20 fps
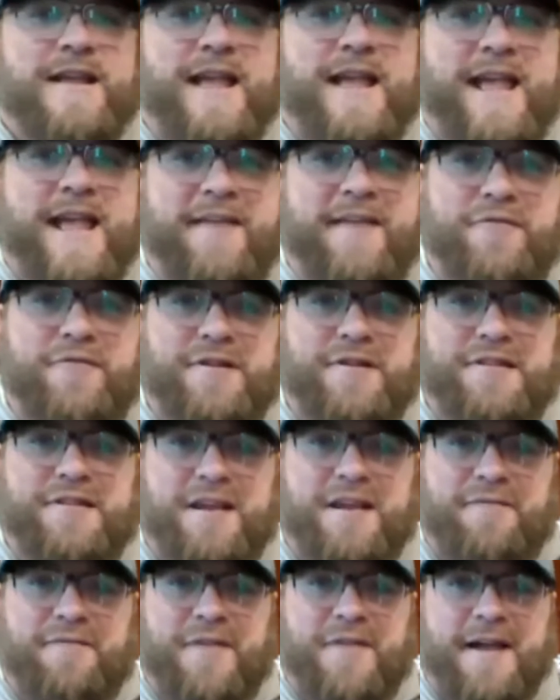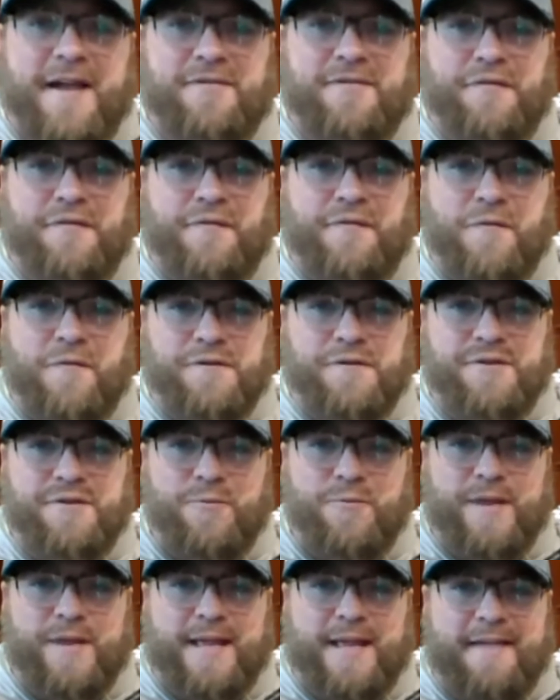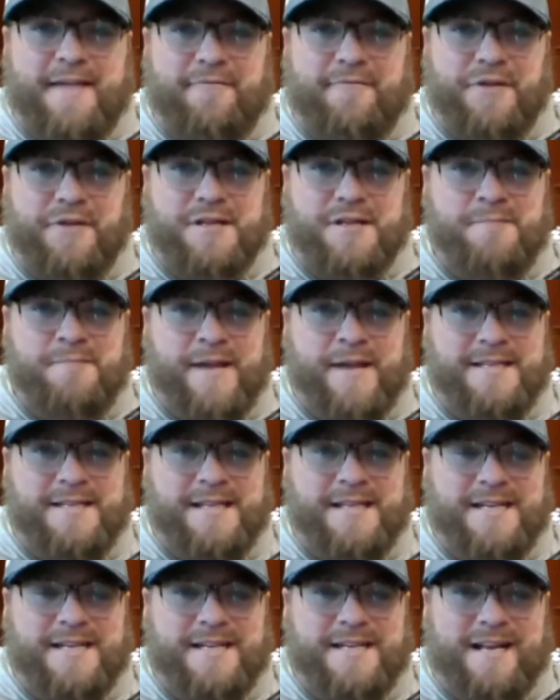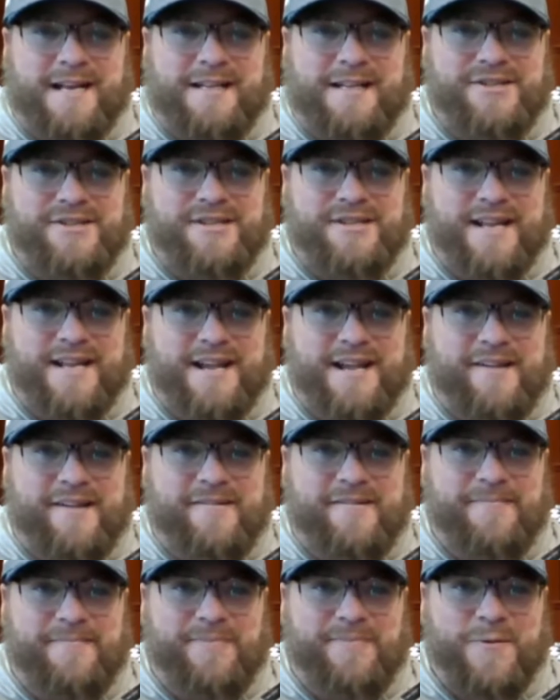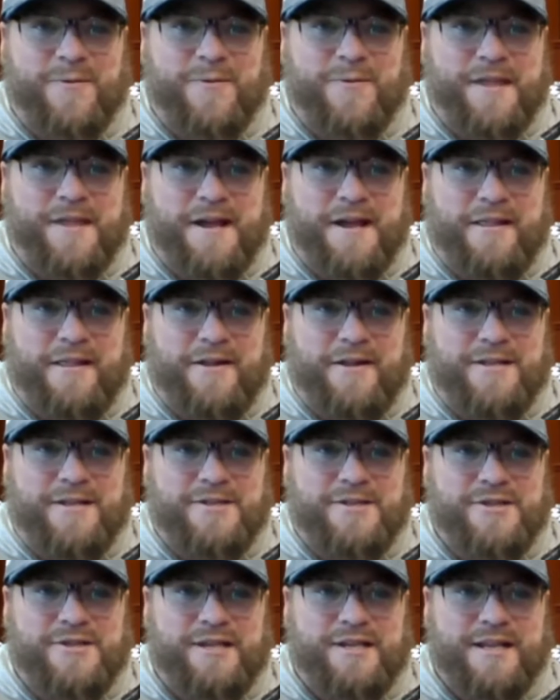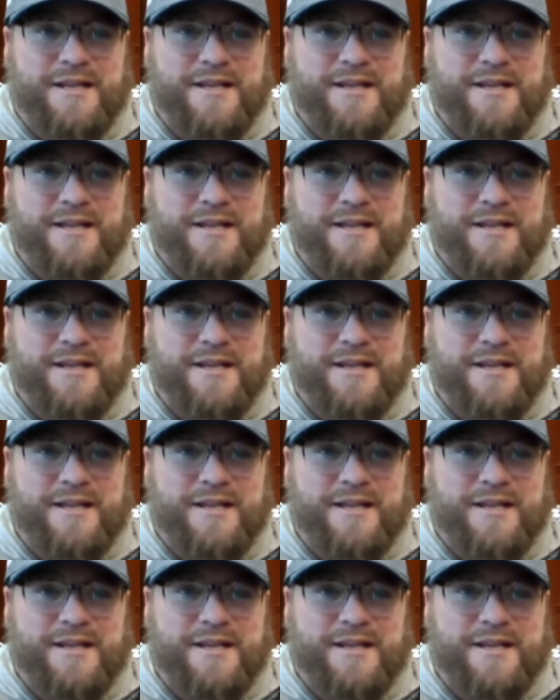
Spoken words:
everything in 524. So we have Ridgeback technology now with Hot Launch.